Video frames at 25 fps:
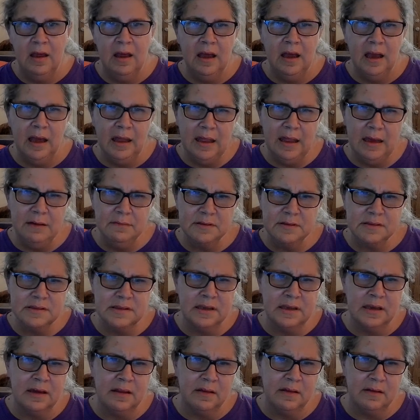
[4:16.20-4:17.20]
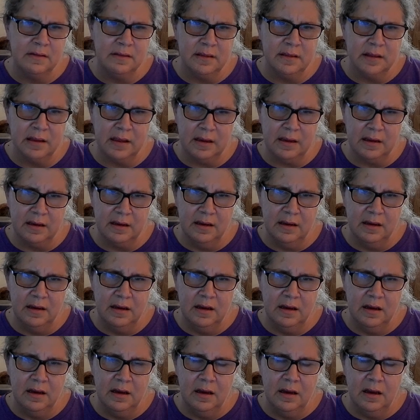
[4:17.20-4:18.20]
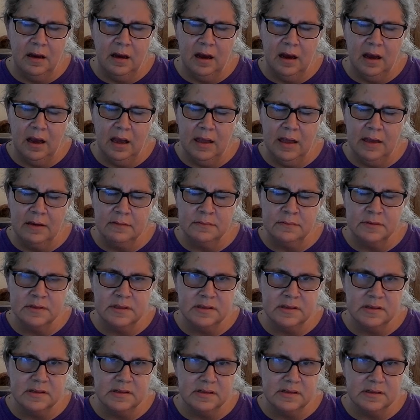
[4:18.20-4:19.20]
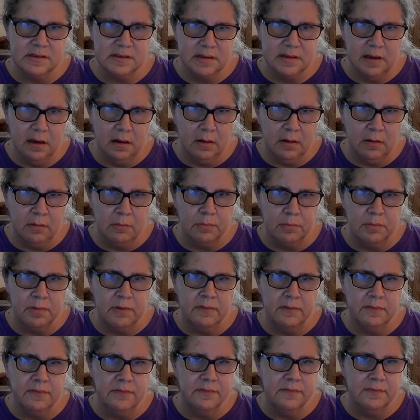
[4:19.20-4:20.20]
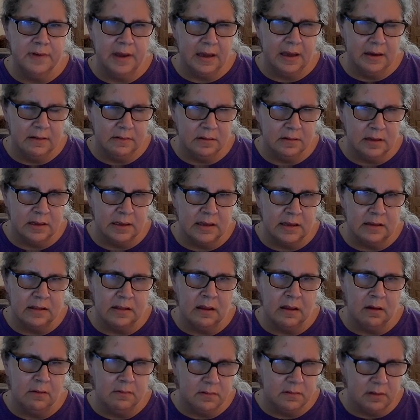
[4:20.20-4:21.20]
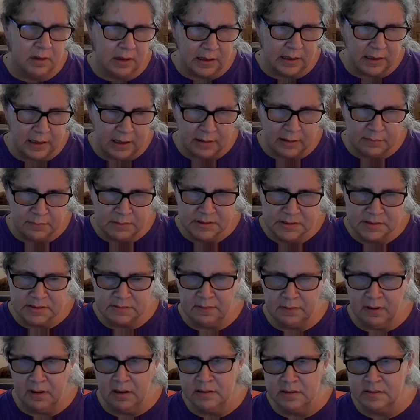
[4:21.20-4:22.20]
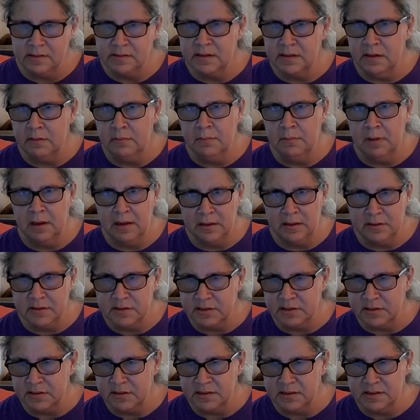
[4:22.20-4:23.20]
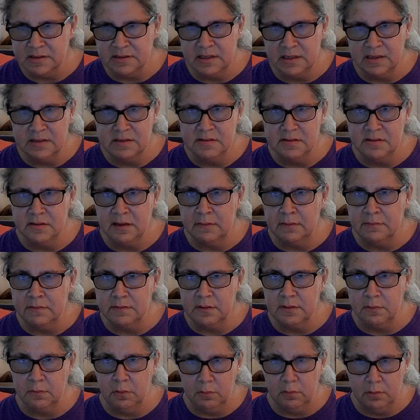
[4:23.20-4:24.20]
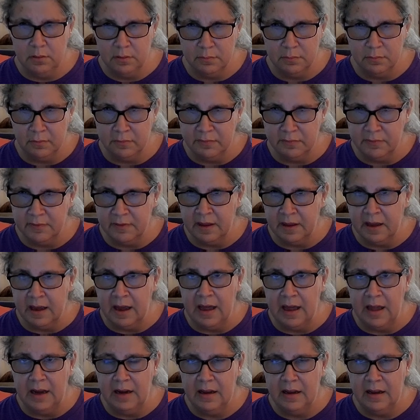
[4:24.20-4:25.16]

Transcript: And that was the other thing. I am just so profoundly lonely. I miss Rob so much, and just yesterday was horrible for that.